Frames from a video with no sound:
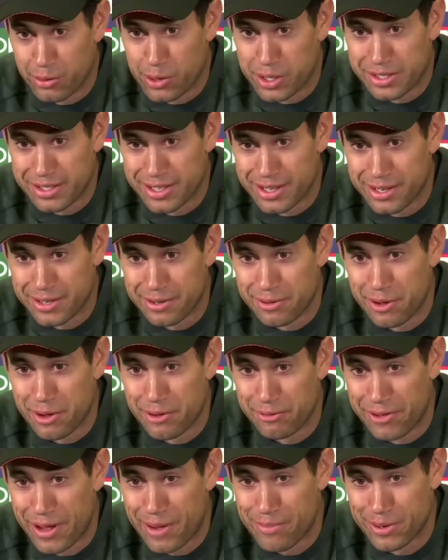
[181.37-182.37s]
the ones that
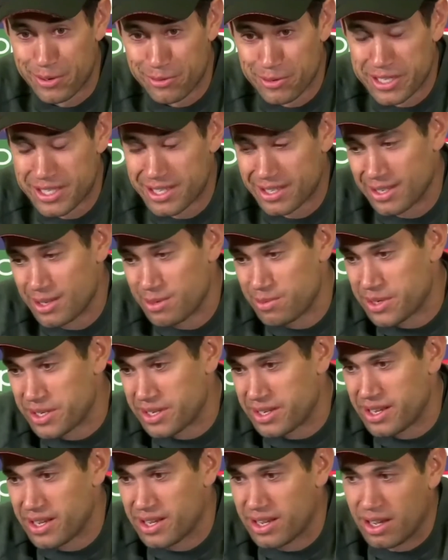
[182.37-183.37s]
have happened recently,
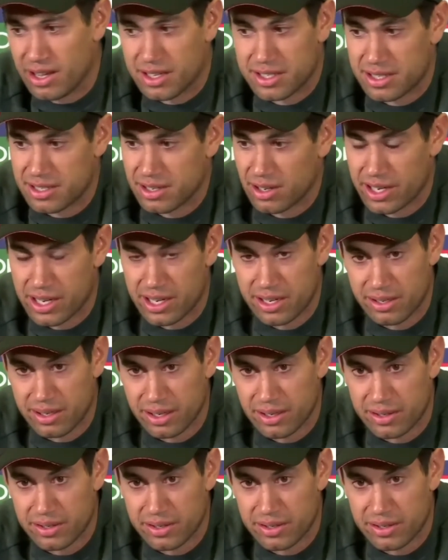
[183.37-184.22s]
but it's like anything.